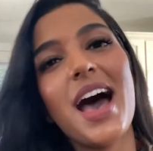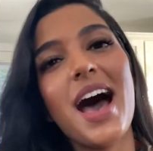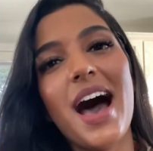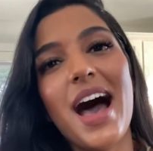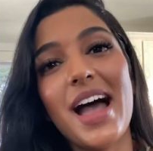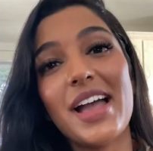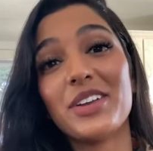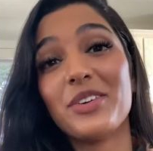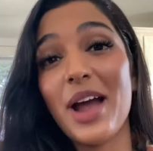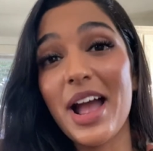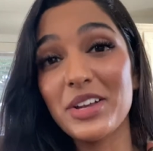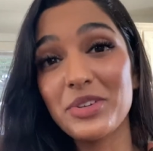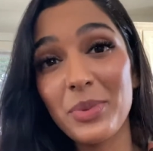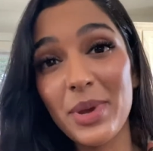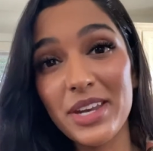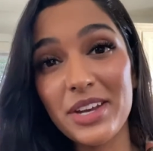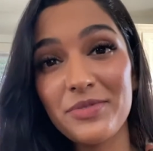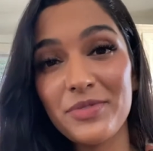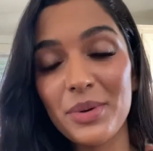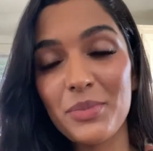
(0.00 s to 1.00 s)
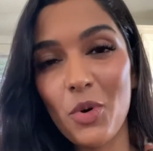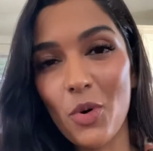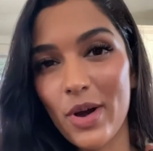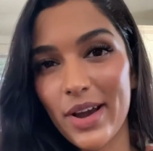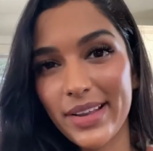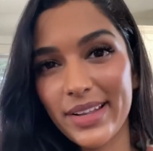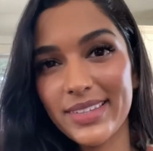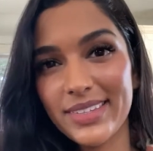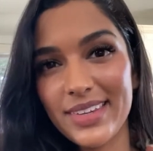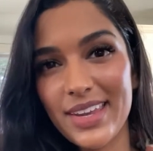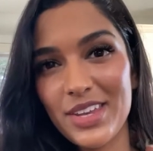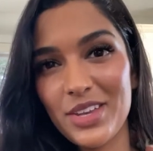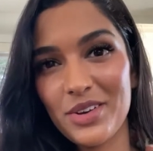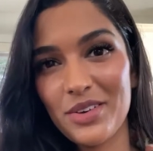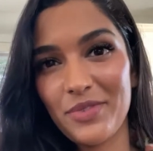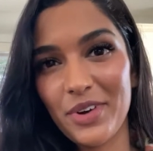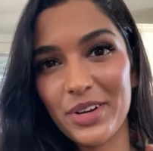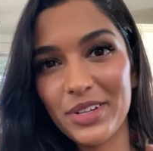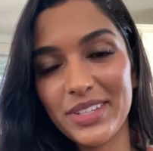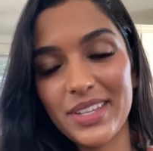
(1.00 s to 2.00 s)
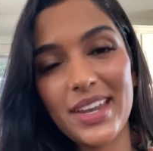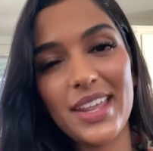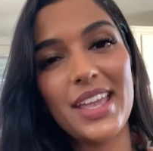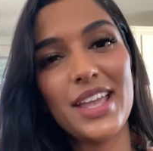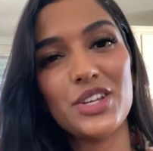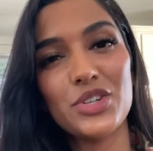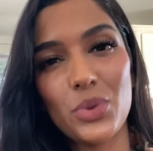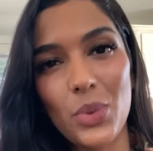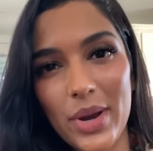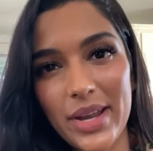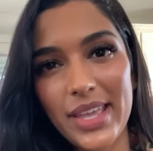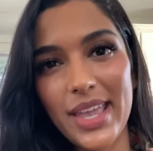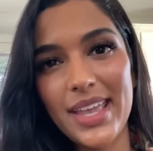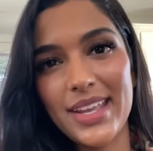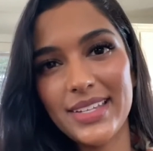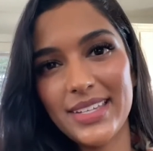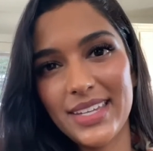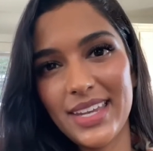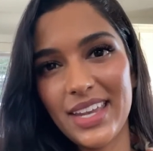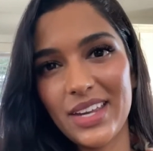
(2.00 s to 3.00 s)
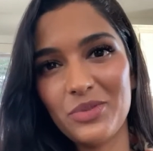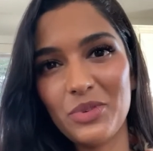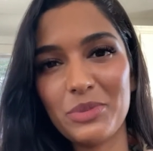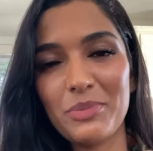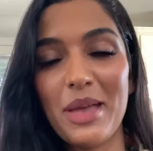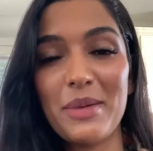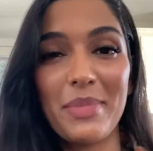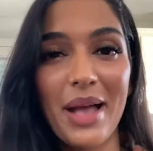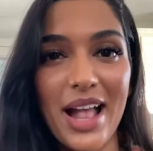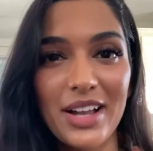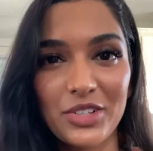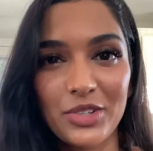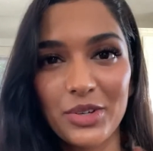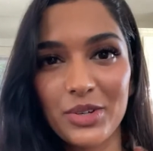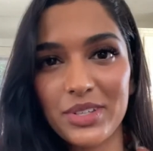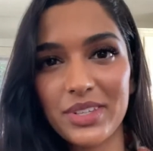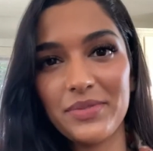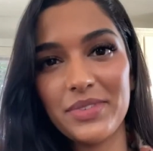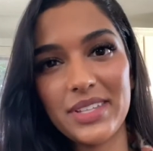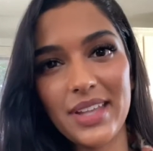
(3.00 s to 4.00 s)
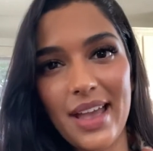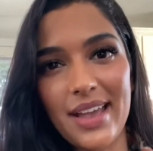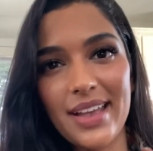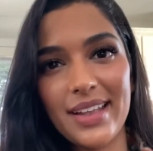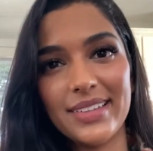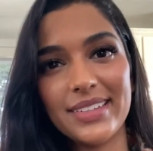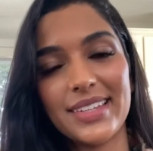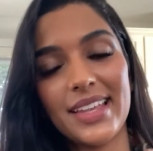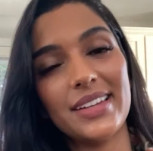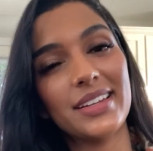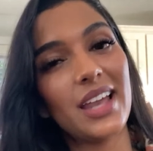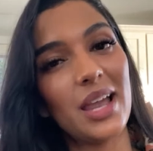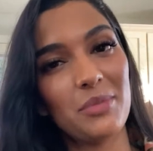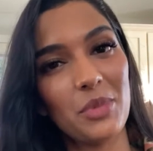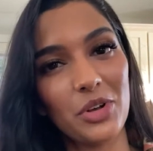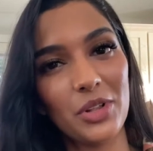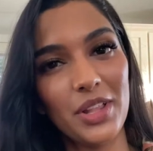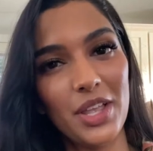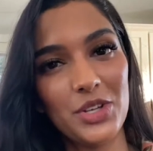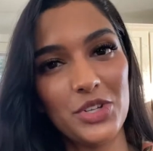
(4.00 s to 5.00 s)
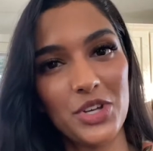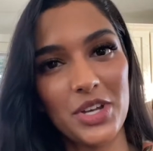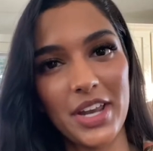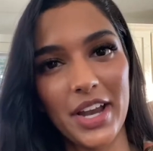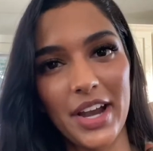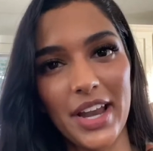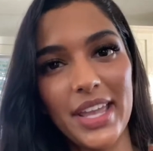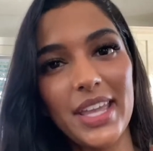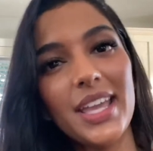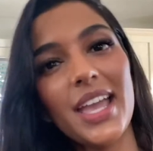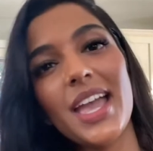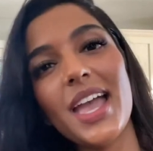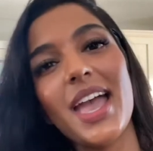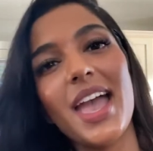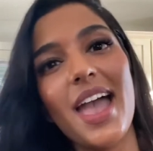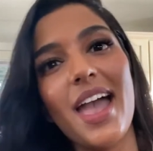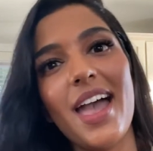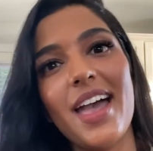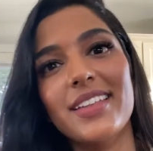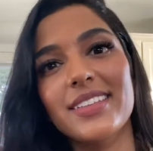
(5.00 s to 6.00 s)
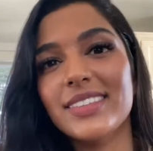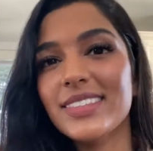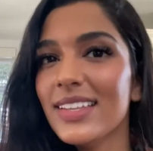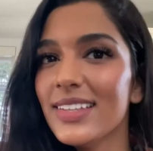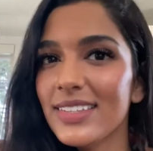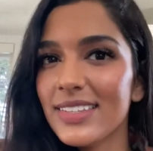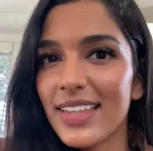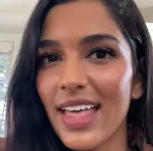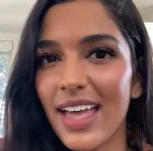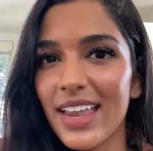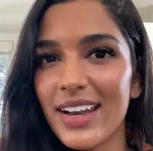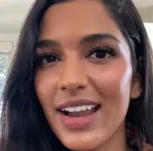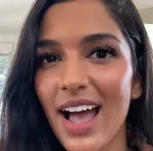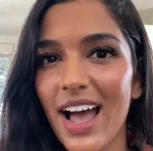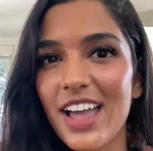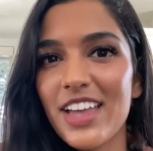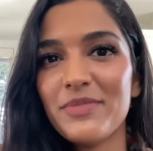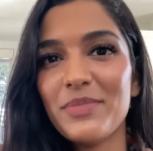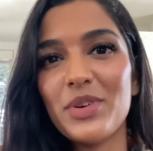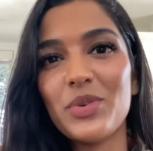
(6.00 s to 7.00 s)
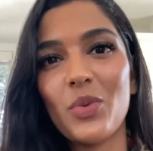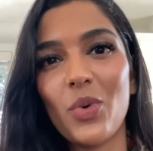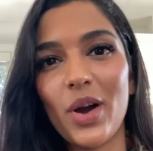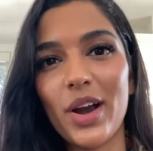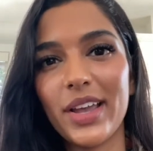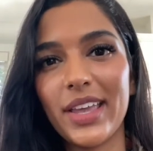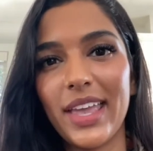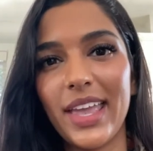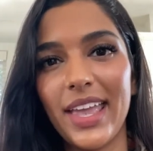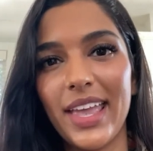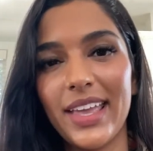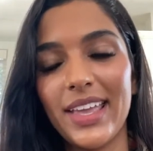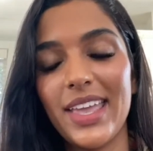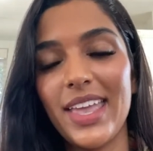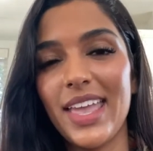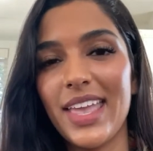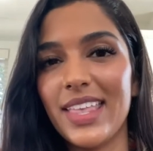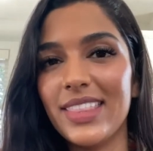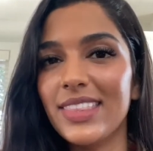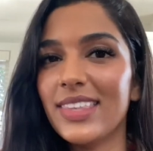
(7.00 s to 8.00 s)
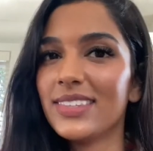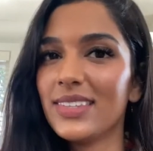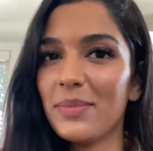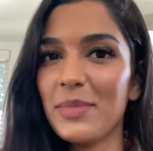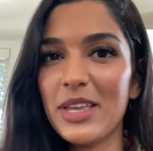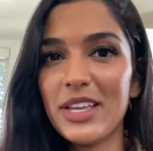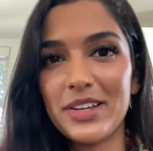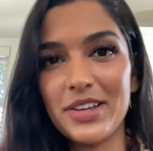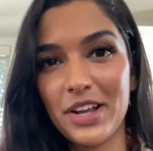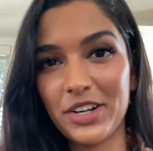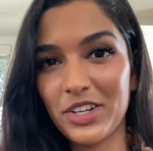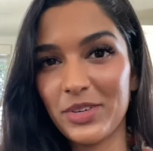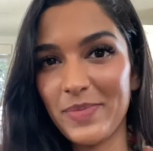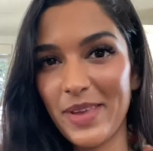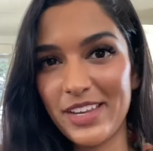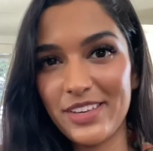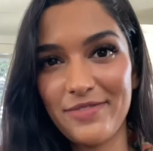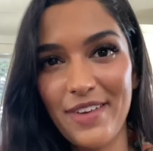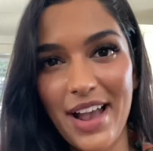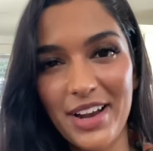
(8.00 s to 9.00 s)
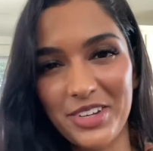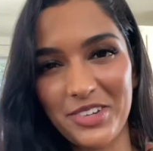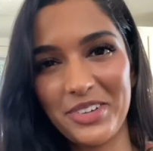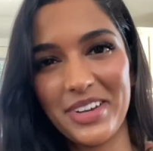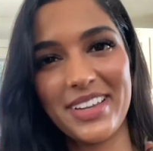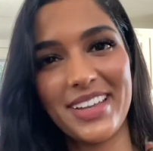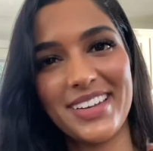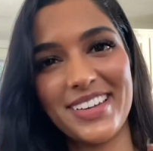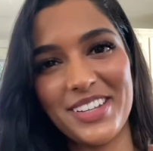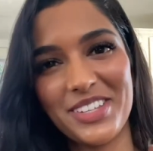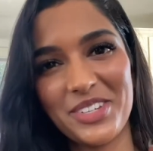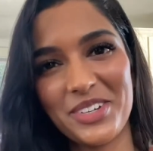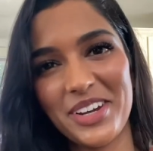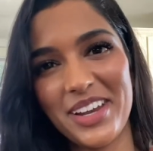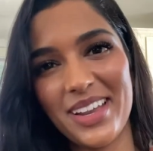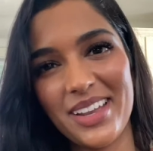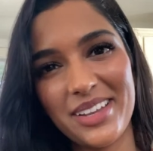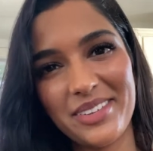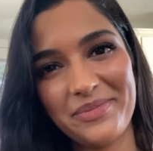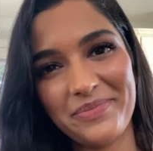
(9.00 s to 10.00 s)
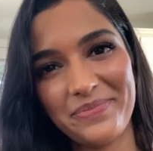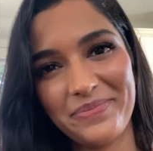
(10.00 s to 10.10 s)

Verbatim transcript: I graduated from Oregon State University in 2018 with my Bachelor's of Science in Chemical Engineering, and since then, I have been working in the semiconductor manufacturing industry